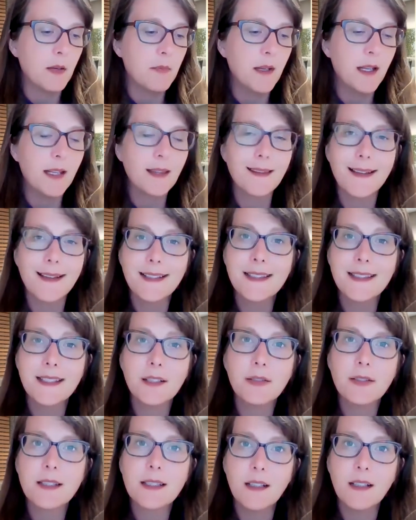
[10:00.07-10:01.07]
unless
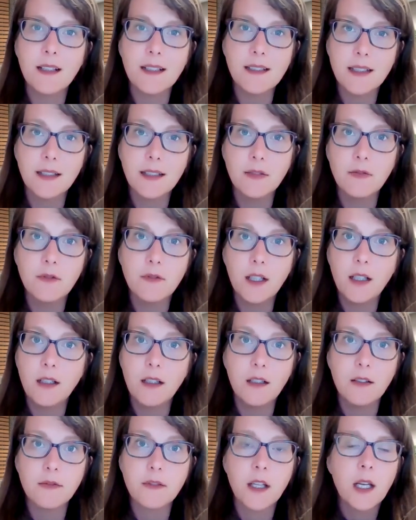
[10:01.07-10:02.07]
there is content
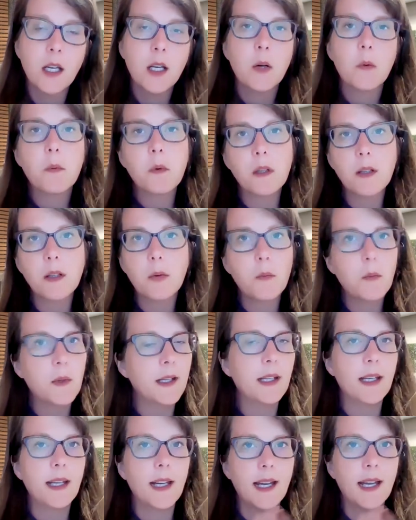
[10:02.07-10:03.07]
involved,
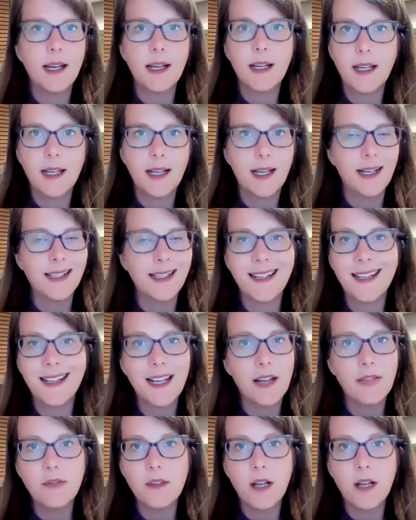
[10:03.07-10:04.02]
and I have